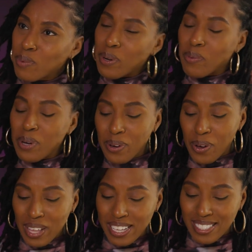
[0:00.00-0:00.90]
But we
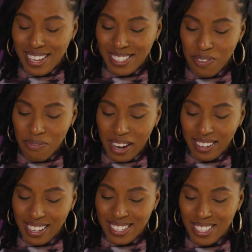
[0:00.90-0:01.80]
know that's a
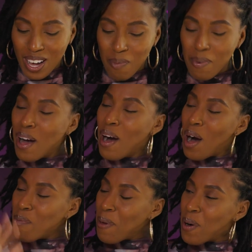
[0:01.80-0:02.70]
fight. That's an
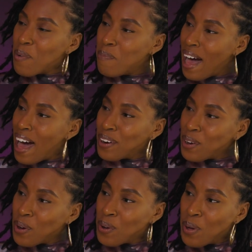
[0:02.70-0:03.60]
uphill
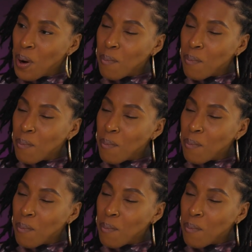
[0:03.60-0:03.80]
battle.